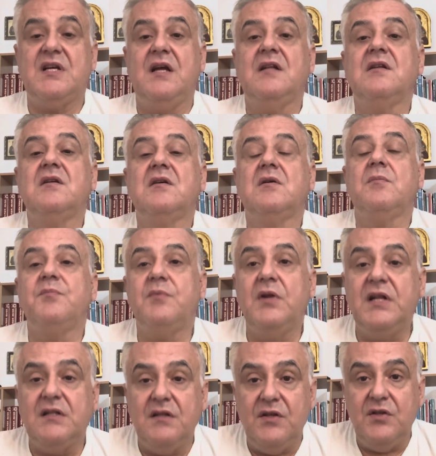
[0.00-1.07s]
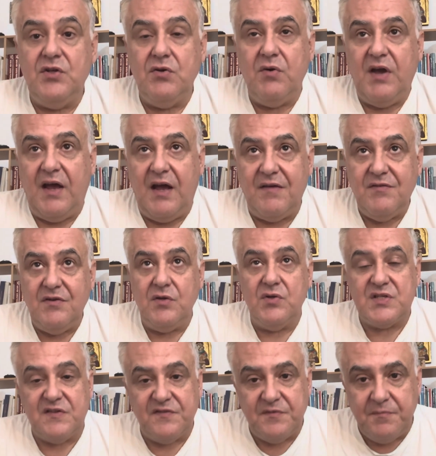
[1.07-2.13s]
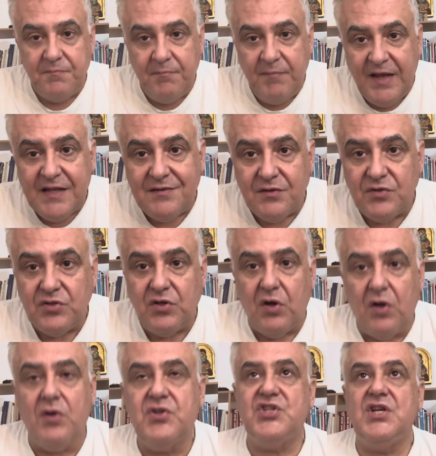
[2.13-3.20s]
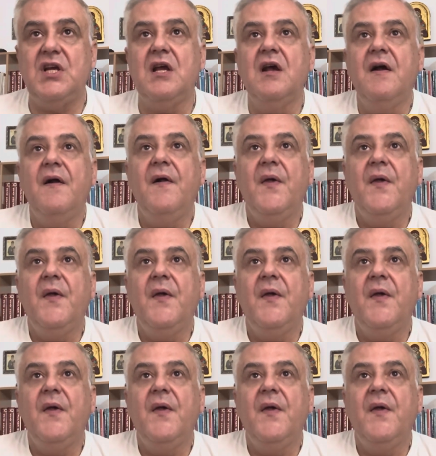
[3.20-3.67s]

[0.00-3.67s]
and completely new avenues of methodology